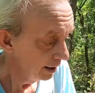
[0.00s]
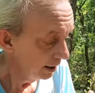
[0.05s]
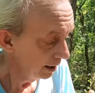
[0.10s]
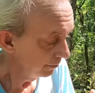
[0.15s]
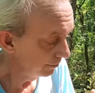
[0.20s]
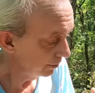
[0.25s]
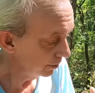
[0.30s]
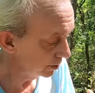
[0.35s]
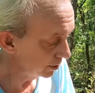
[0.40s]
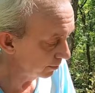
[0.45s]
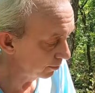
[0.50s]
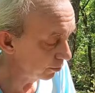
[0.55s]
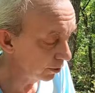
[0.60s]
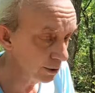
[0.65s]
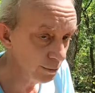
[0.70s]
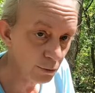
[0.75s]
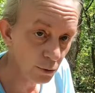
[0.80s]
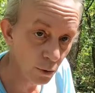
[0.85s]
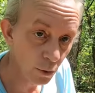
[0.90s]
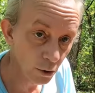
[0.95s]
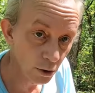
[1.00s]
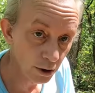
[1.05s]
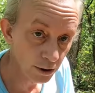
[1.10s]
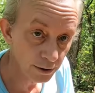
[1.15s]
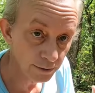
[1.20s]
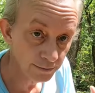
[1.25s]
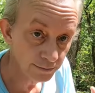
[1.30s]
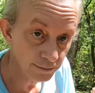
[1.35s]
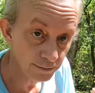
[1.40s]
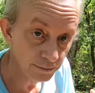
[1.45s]
if the Supreme
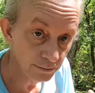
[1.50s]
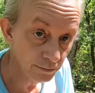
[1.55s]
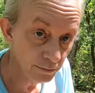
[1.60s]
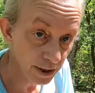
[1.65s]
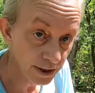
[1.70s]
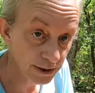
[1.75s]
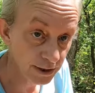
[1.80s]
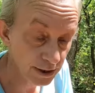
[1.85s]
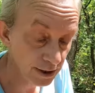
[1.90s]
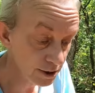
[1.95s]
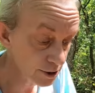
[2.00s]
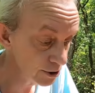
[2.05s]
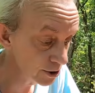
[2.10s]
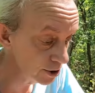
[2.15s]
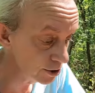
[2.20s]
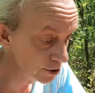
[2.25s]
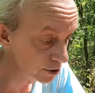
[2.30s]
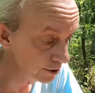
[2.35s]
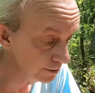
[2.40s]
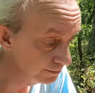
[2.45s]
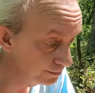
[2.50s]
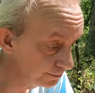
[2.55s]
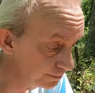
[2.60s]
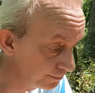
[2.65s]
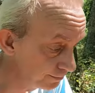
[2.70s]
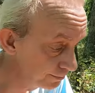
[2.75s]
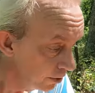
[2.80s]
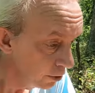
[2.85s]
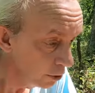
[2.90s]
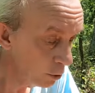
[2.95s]
Court makes a decision,
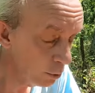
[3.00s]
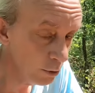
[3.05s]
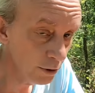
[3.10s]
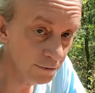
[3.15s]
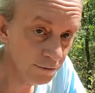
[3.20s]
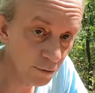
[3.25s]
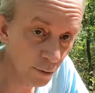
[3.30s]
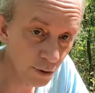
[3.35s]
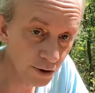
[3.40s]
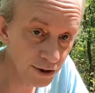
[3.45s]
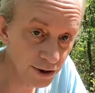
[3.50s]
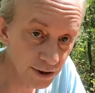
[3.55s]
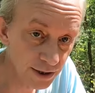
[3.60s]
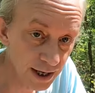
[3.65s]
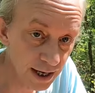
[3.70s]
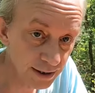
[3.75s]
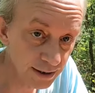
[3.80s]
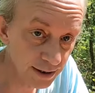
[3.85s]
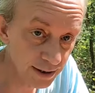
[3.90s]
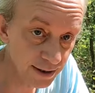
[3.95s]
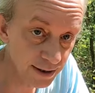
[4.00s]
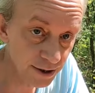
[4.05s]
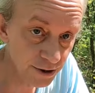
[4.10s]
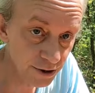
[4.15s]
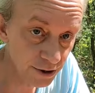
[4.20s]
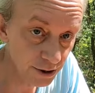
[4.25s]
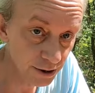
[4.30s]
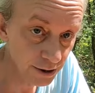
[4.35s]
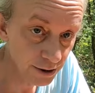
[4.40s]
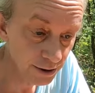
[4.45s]
who enforces that
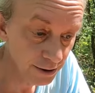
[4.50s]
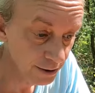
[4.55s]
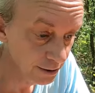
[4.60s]
decision?